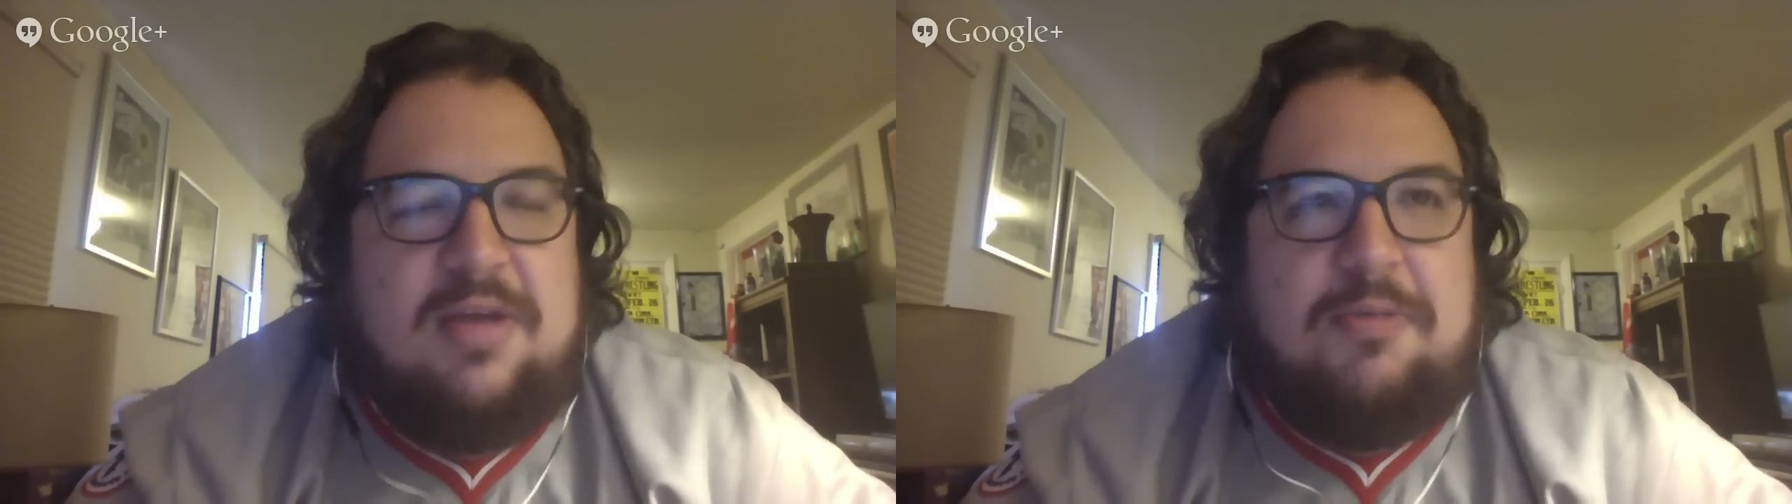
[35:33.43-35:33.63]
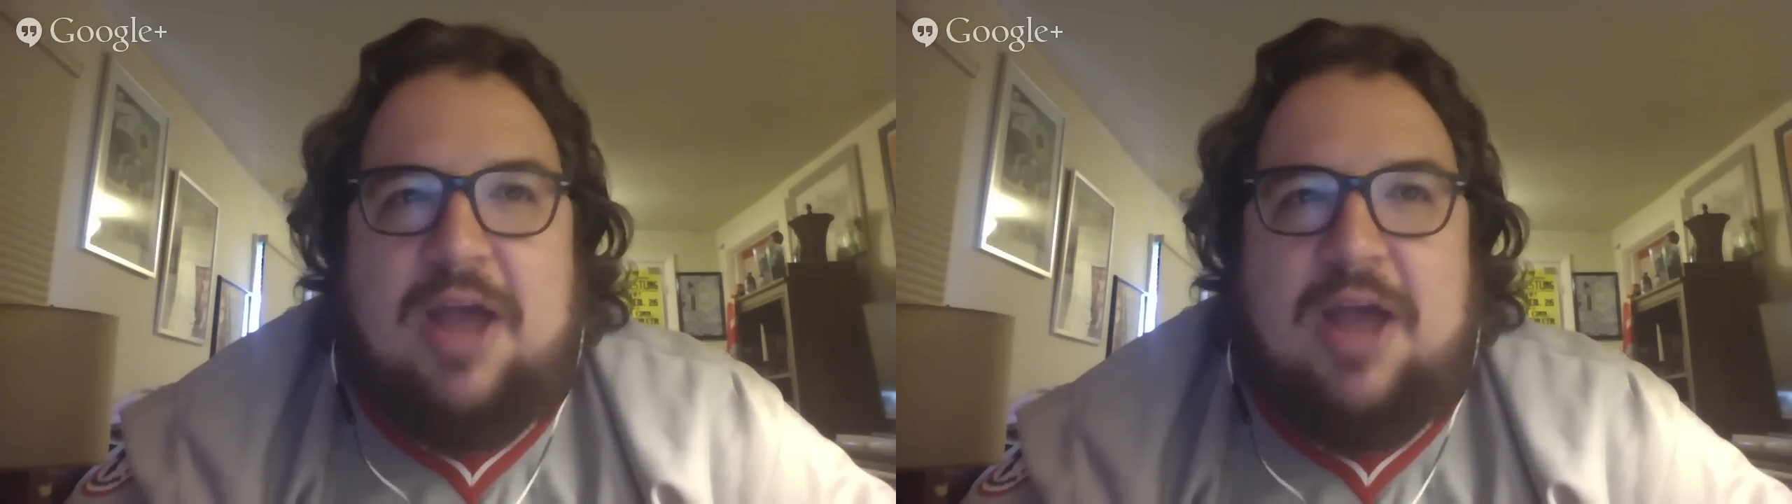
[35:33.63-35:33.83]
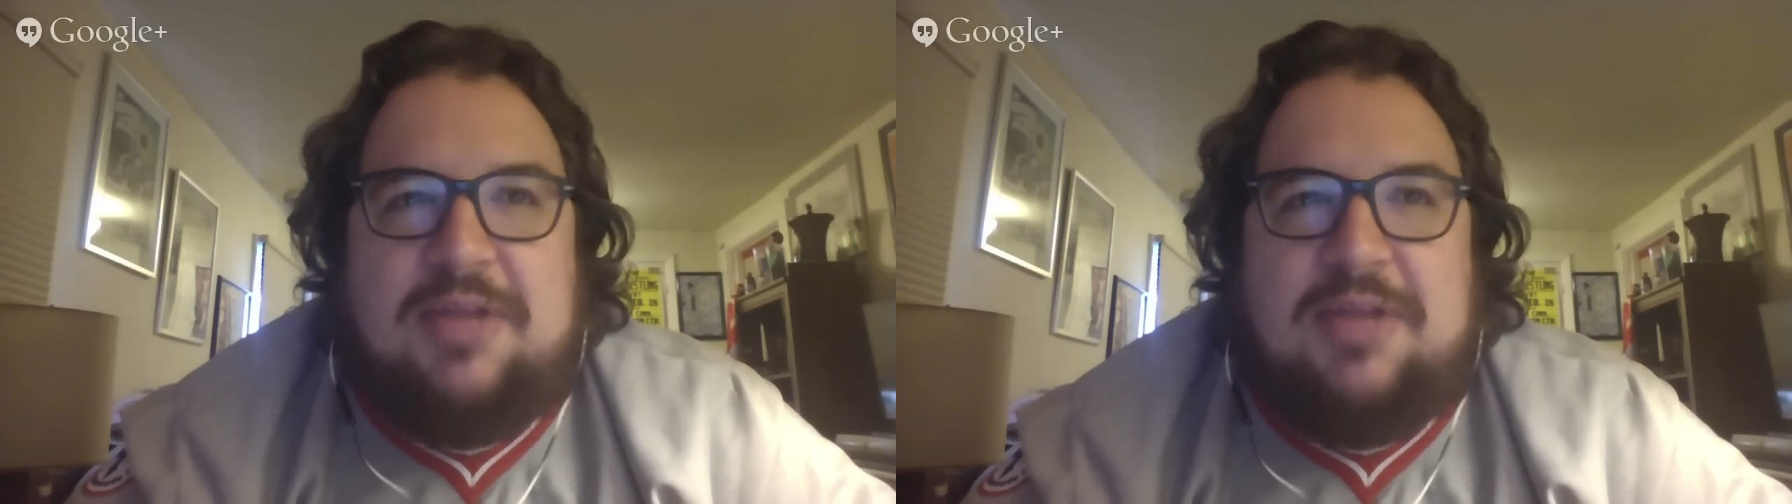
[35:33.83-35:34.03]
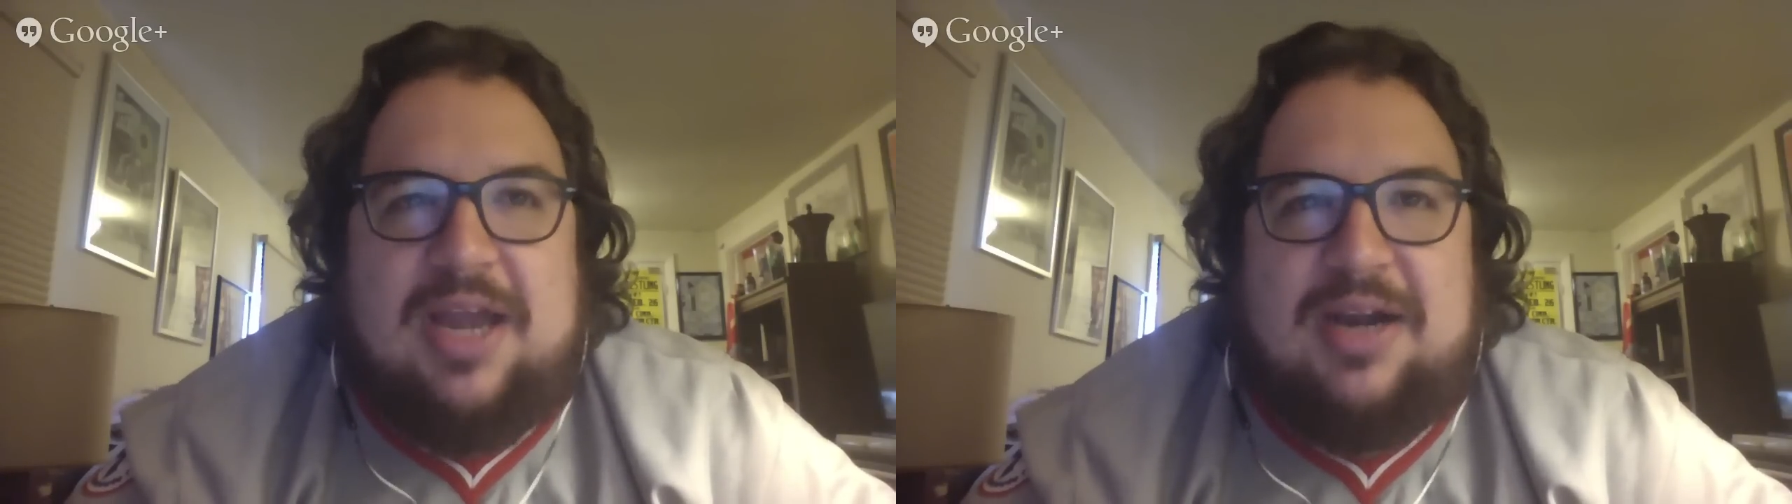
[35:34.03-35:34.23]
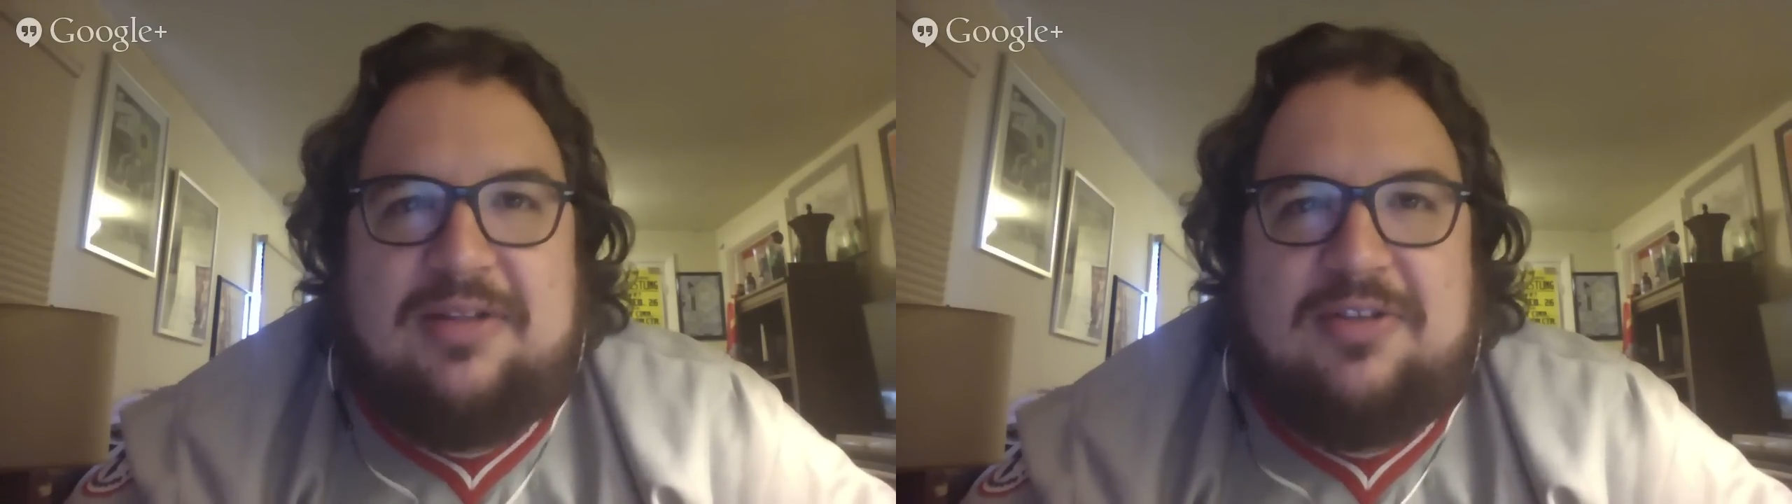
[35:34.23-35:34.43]
prime
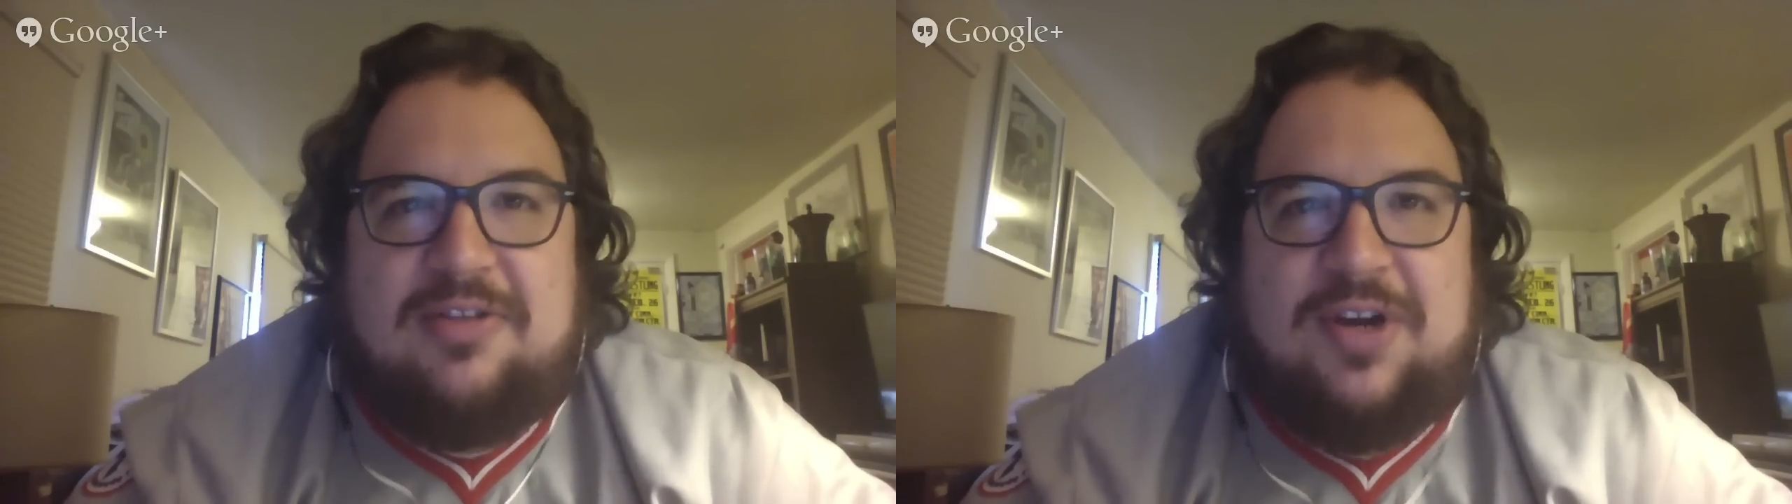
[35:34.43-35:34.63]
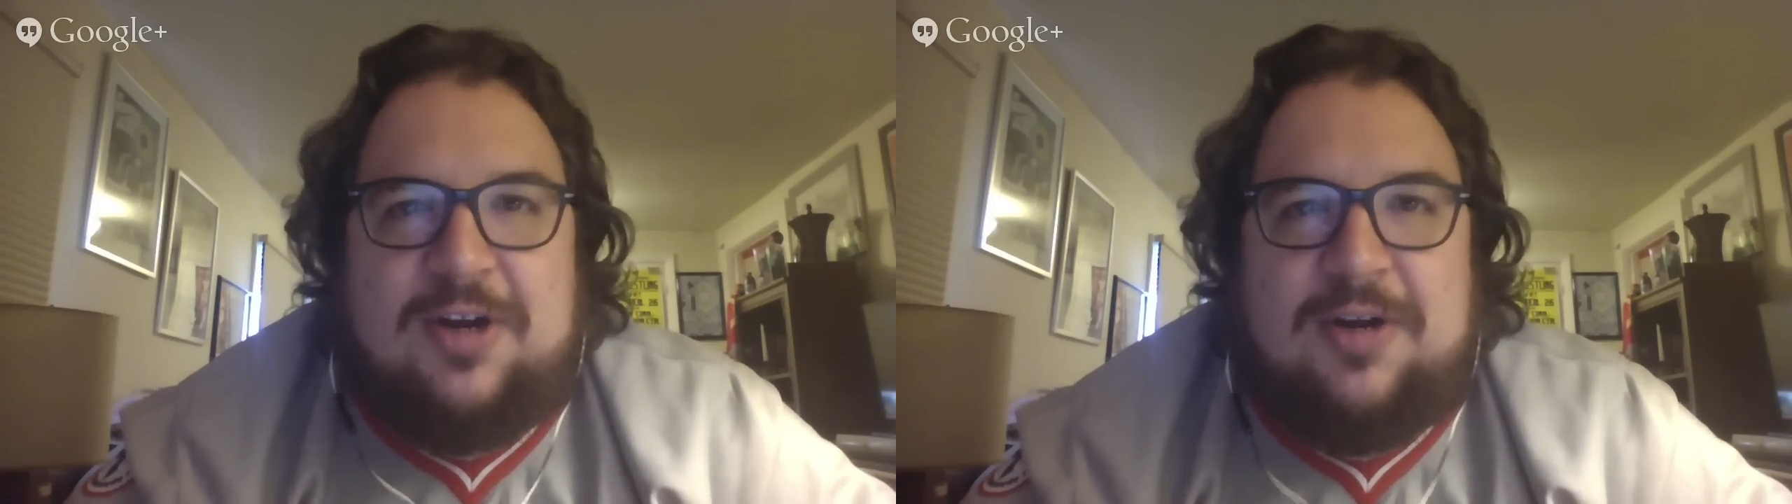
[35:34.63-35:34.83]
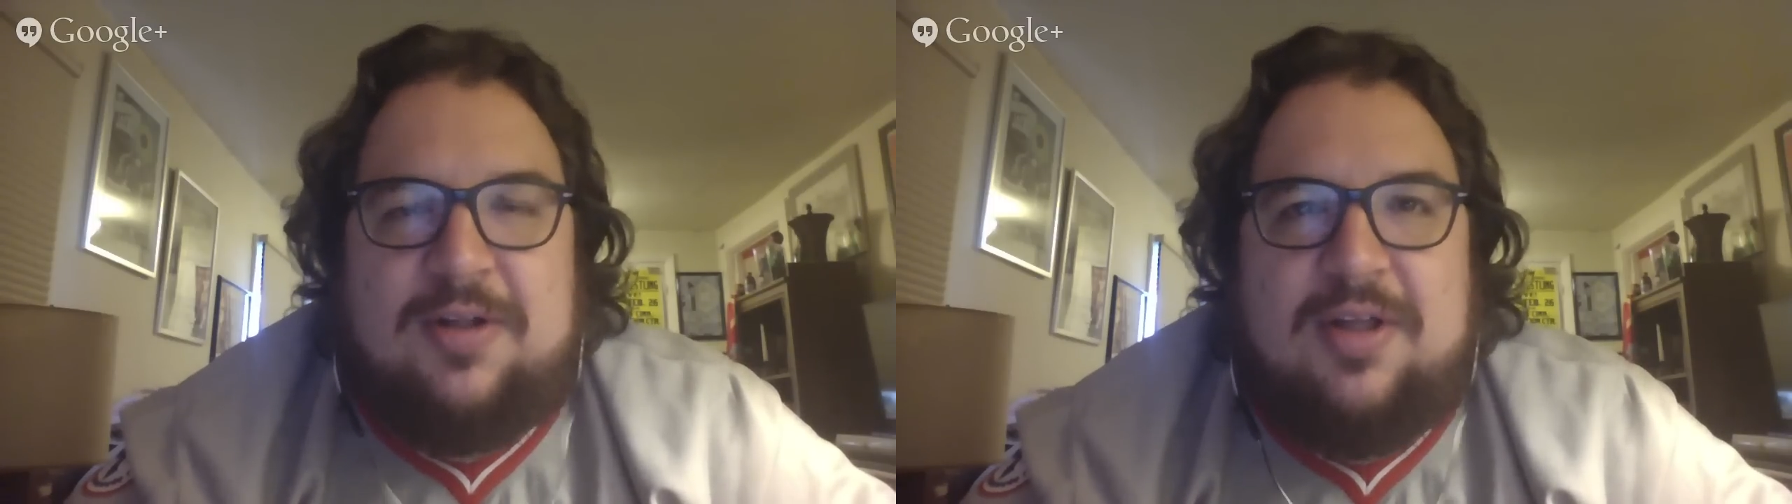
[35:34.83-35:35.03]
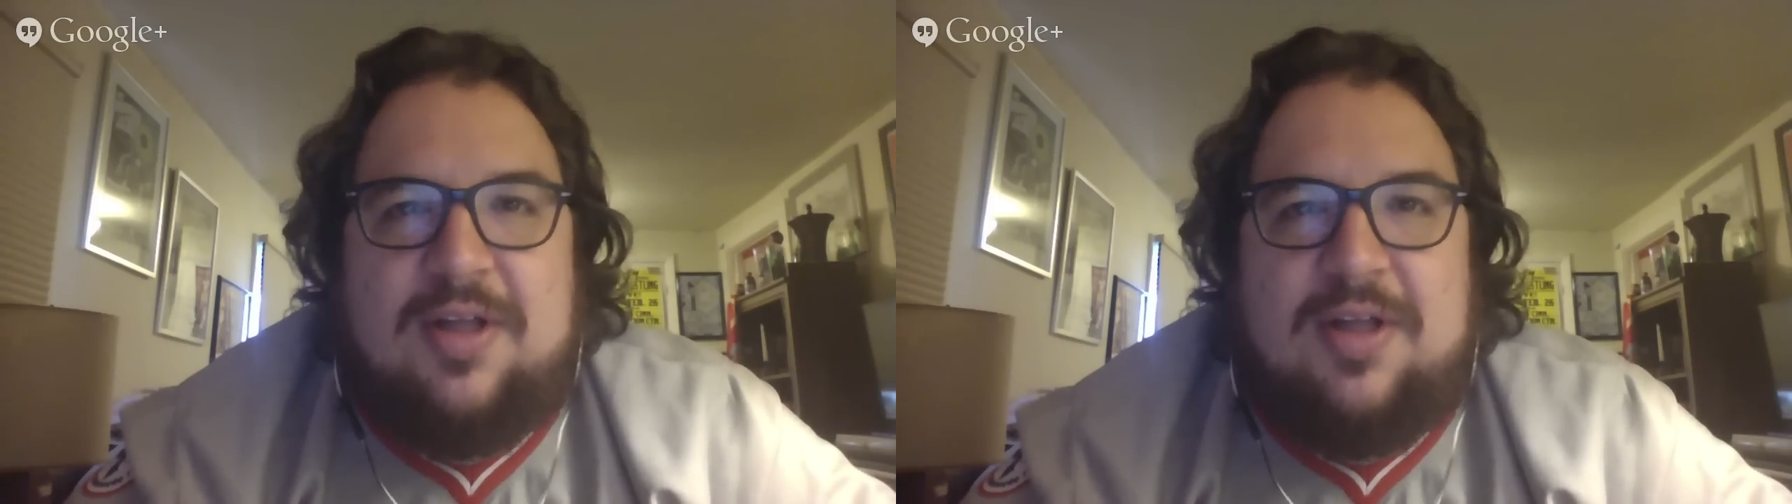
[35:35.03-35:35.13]
candidate to turn